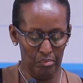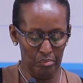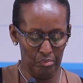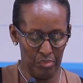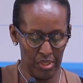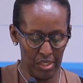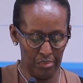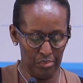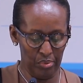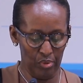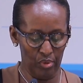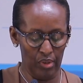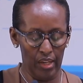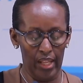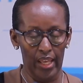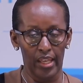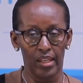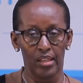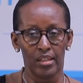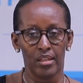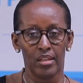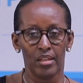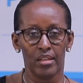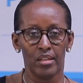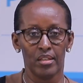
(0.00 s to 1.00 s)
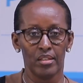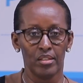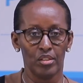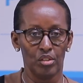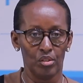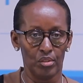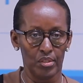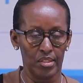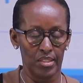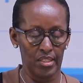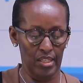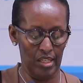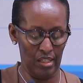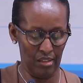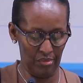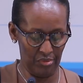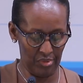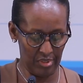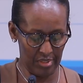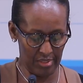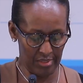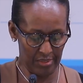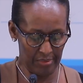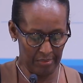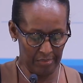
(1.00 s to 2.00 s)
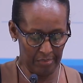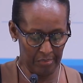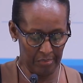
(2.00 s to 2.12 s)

people like yourselves.